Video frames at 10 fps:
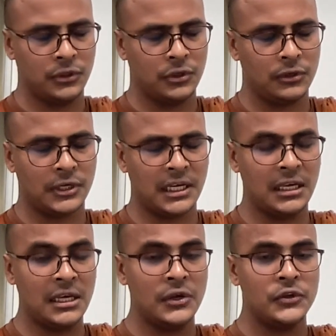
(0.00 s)
Okay,
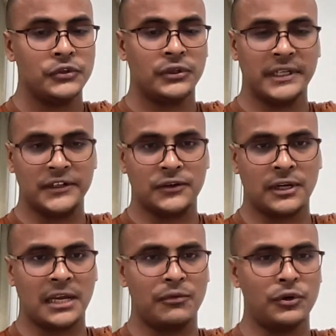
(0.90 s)
so that's all
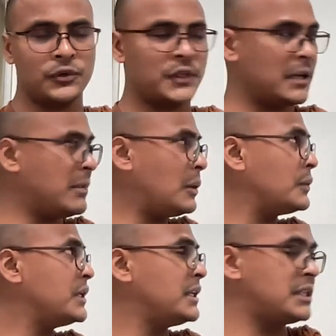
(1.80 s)
I want to say
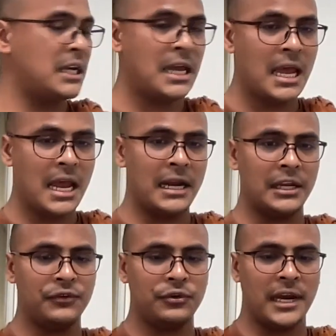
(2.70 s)
about it. And
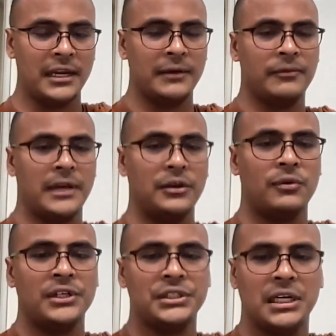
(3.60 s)
if you have any
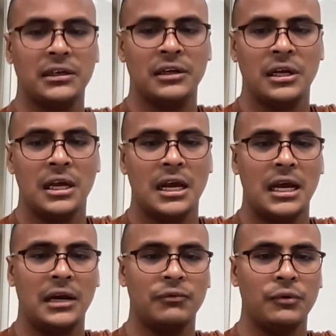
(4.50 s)
question,
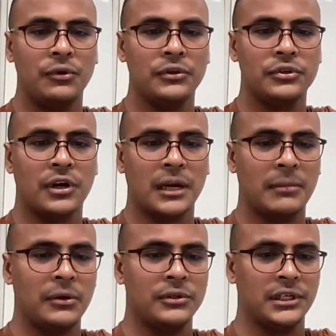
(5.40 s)
and we will talk
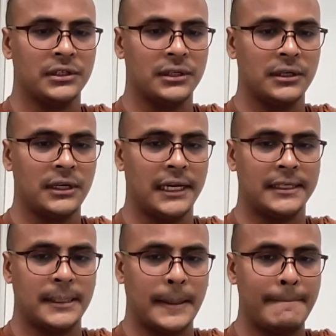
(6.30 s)
about it
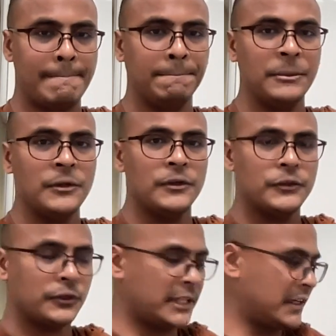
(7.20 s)
later.
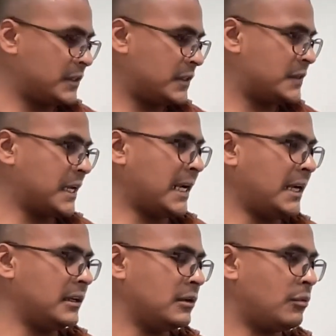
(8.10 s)
So this is the
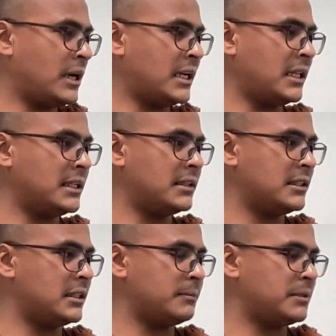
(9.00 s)
second. What are the
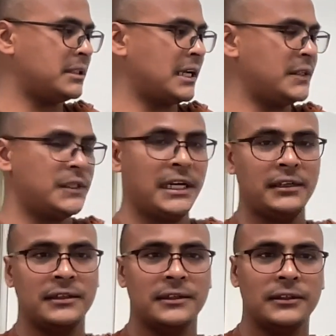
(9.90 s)
third part I
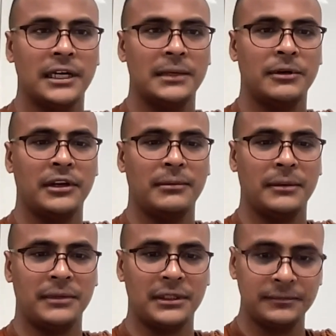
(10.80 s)
said? Anybody
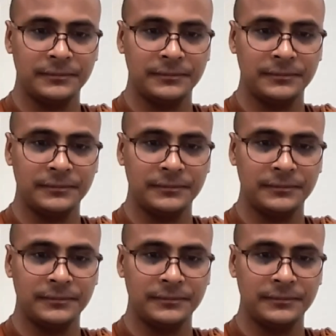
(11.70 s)
remember?